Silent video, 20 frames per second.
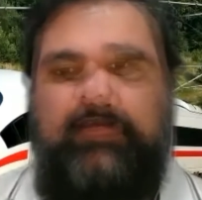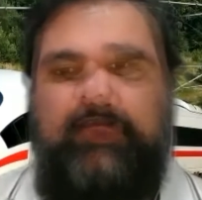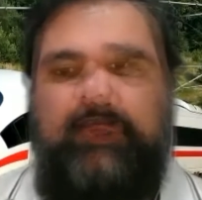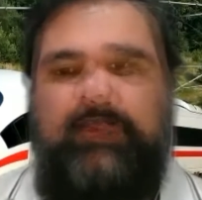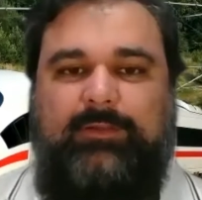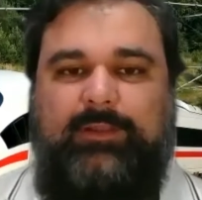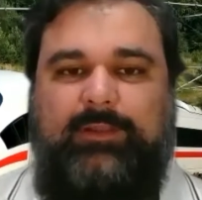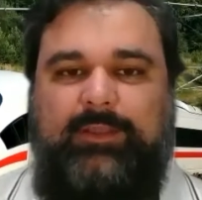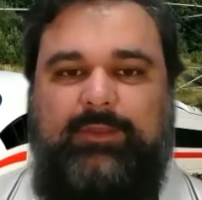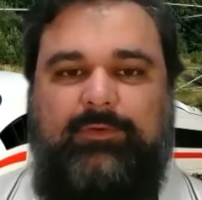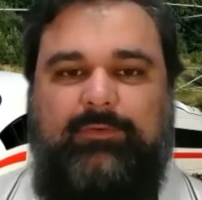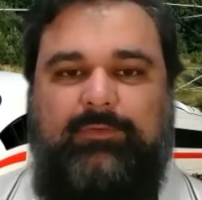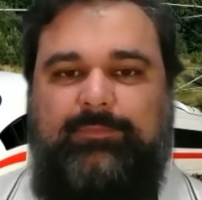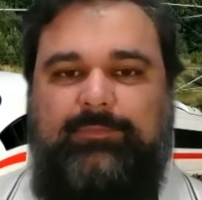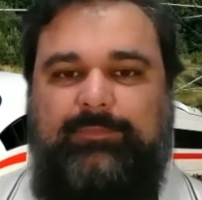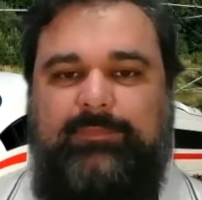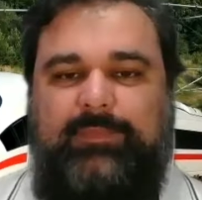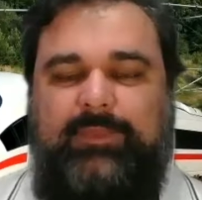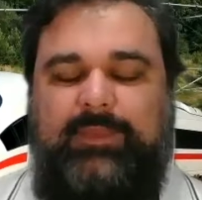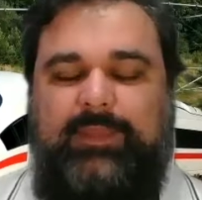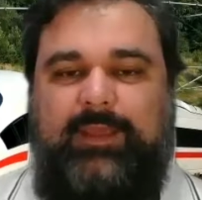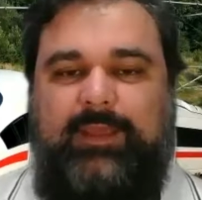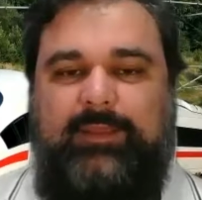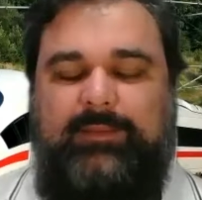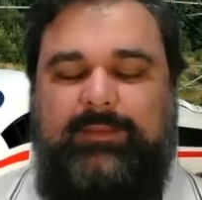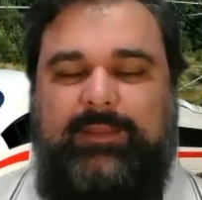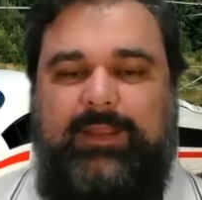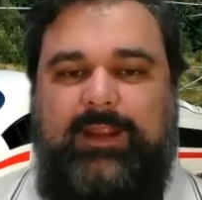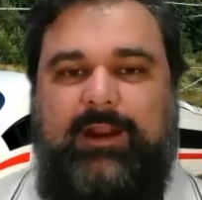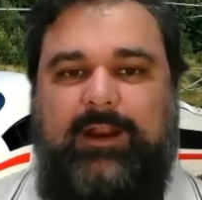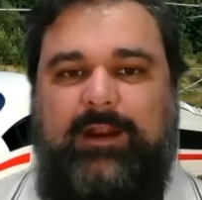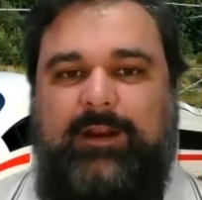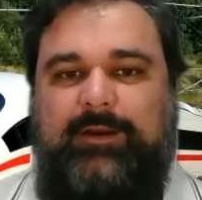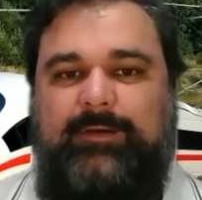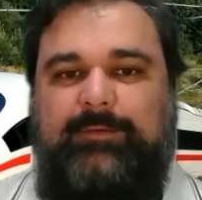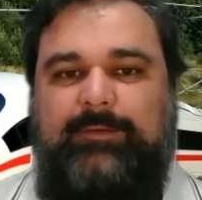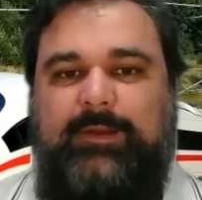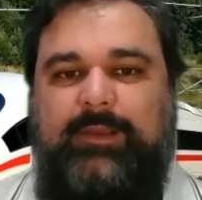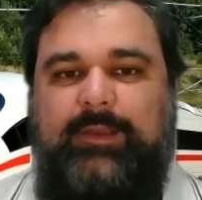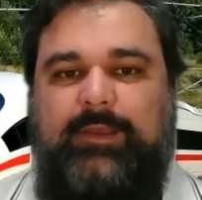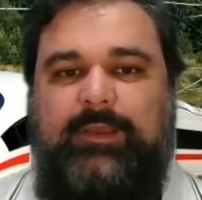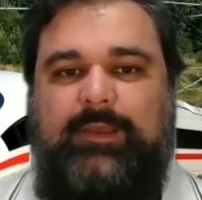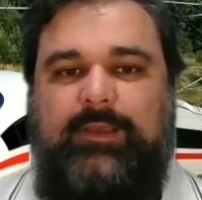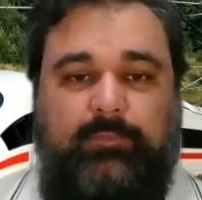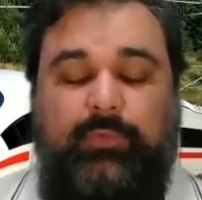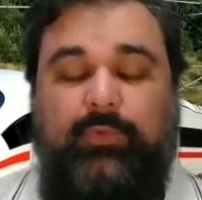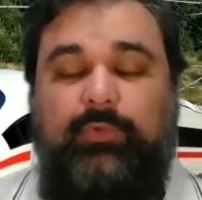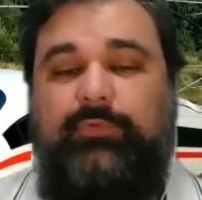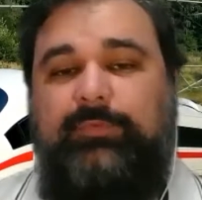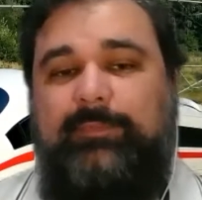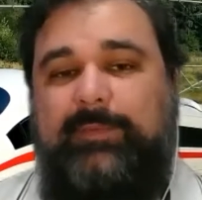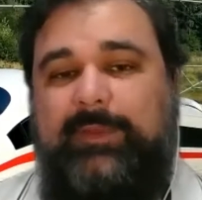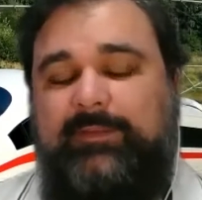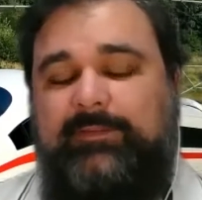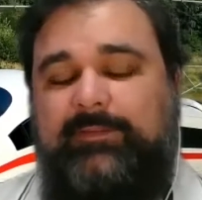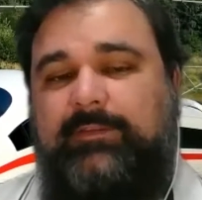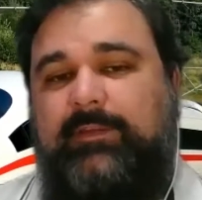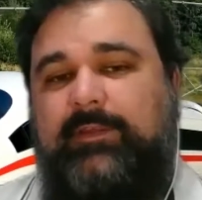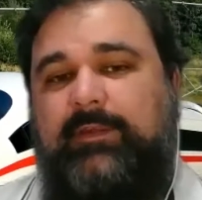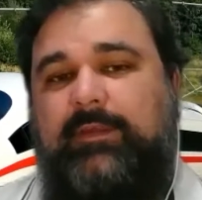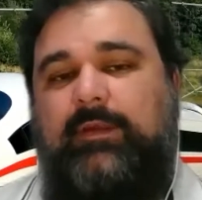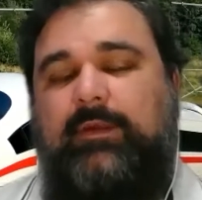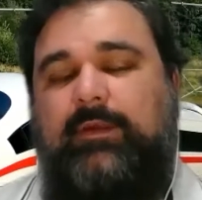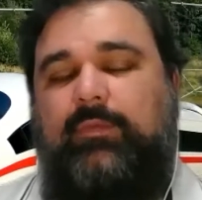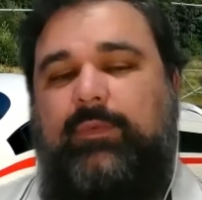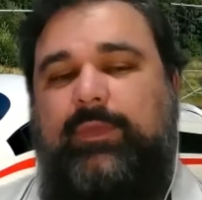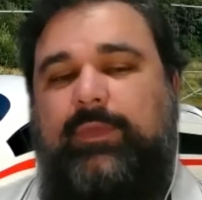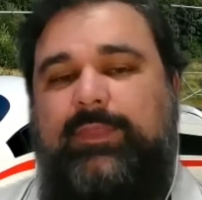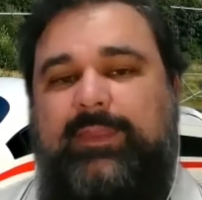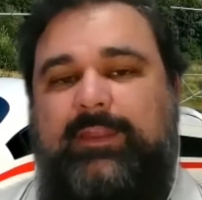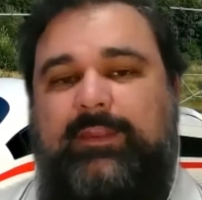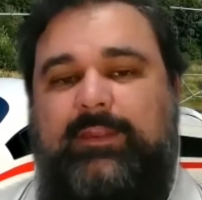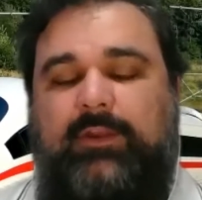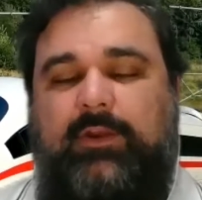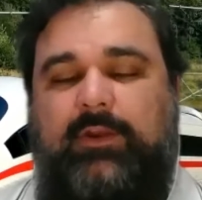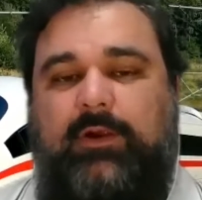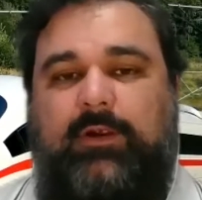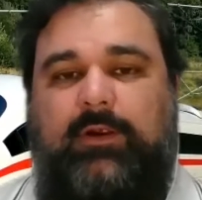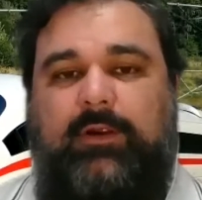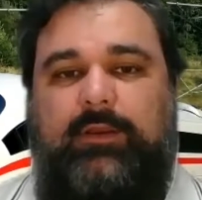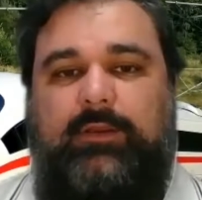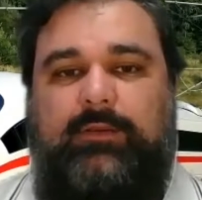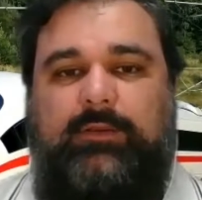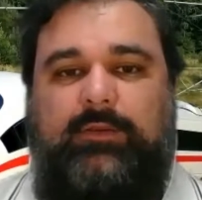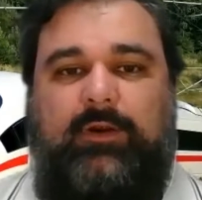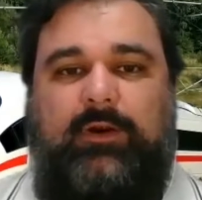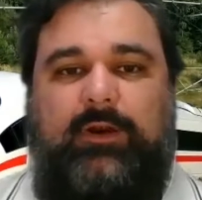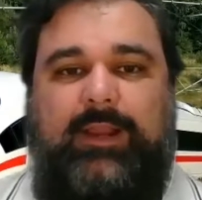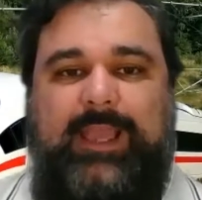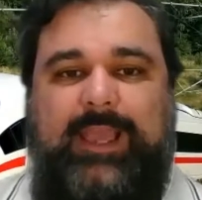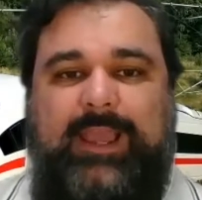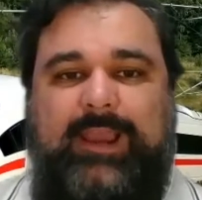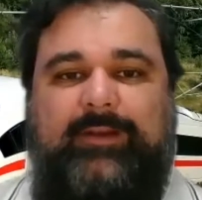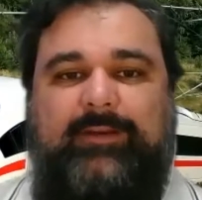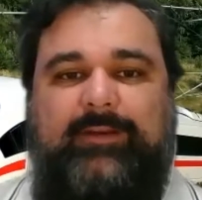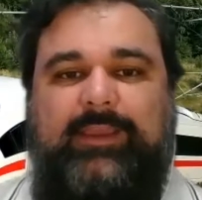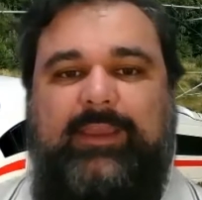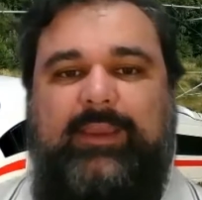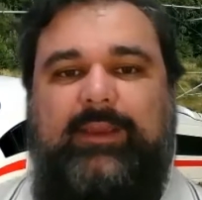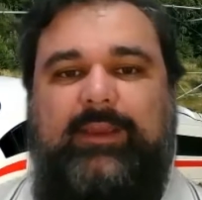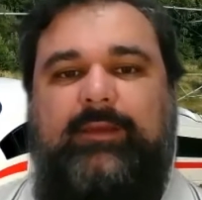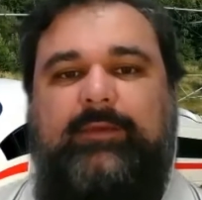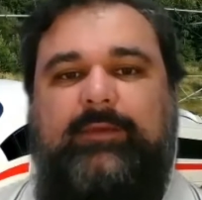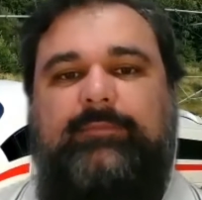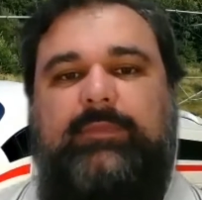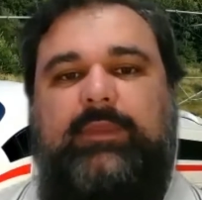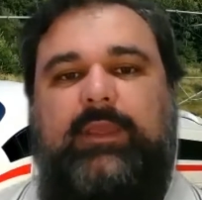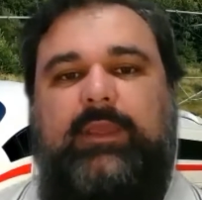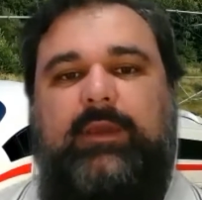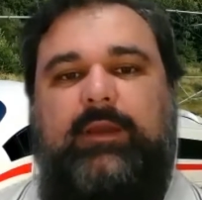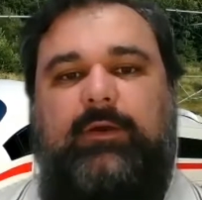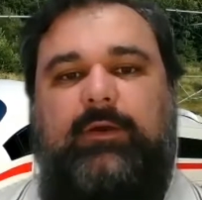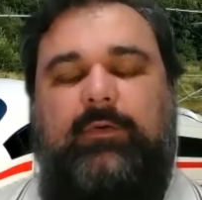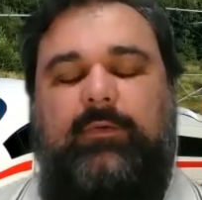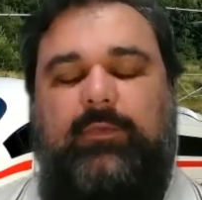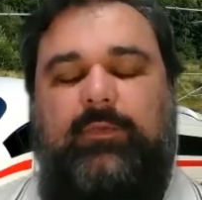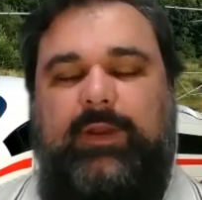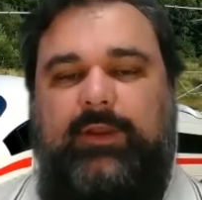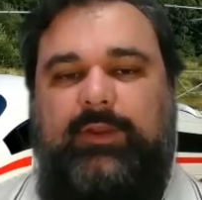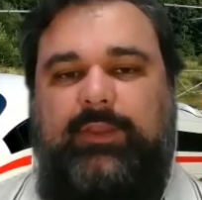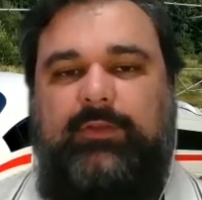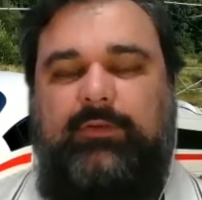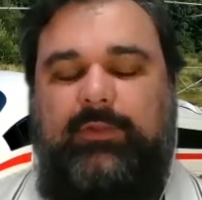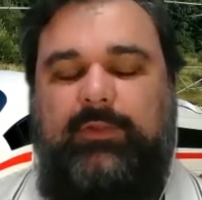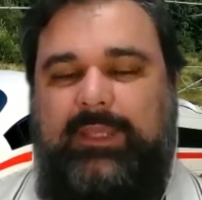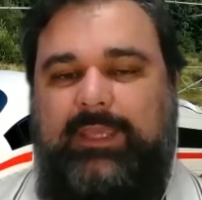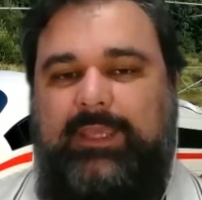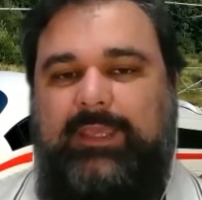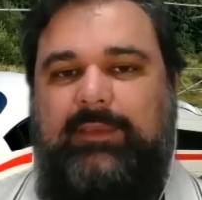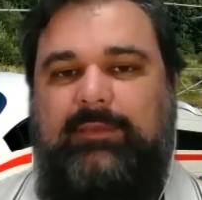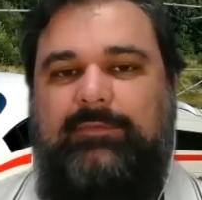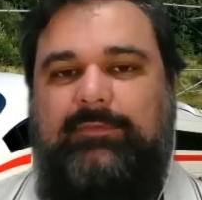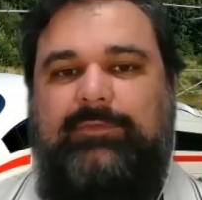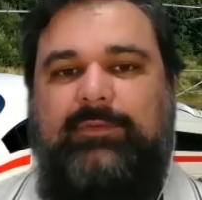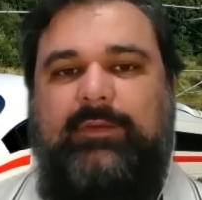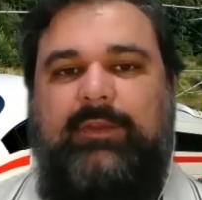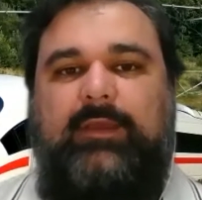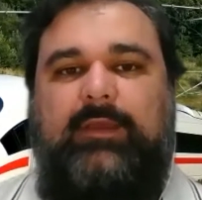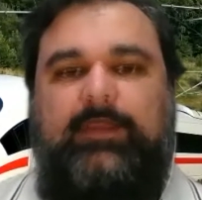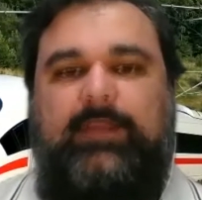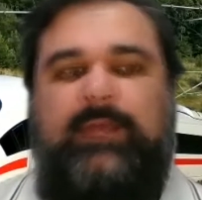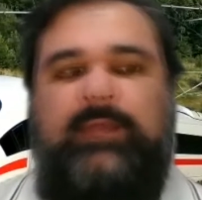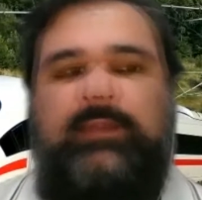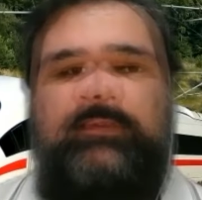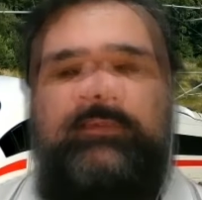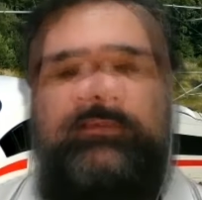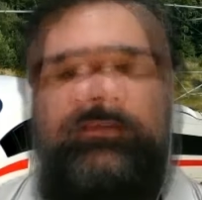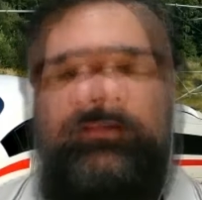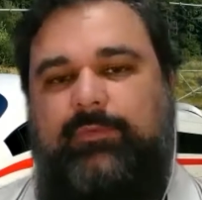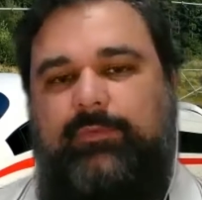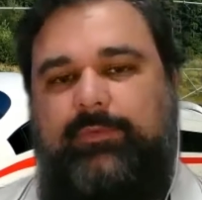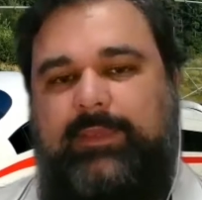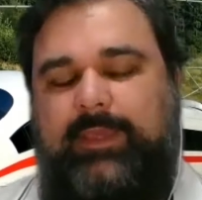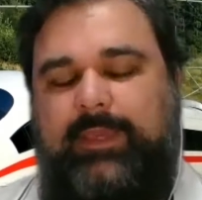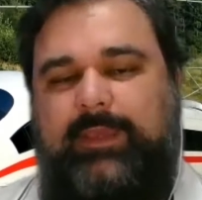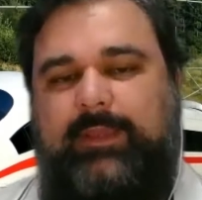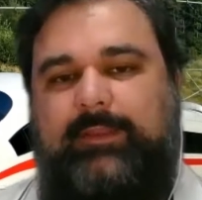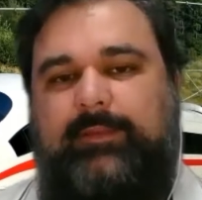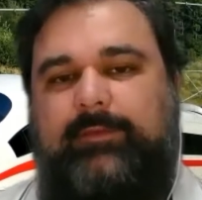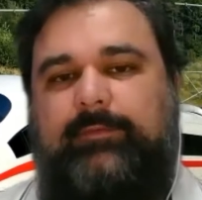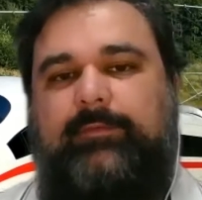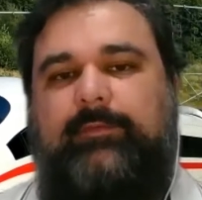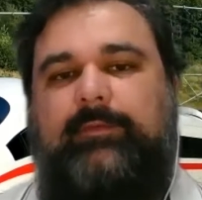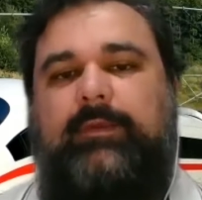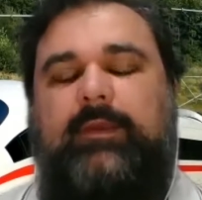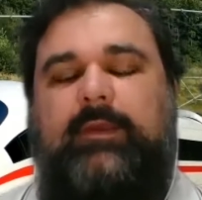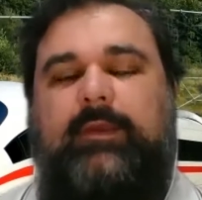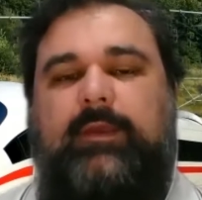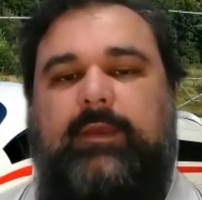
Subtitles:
Probably there are movements within your area where you live that you can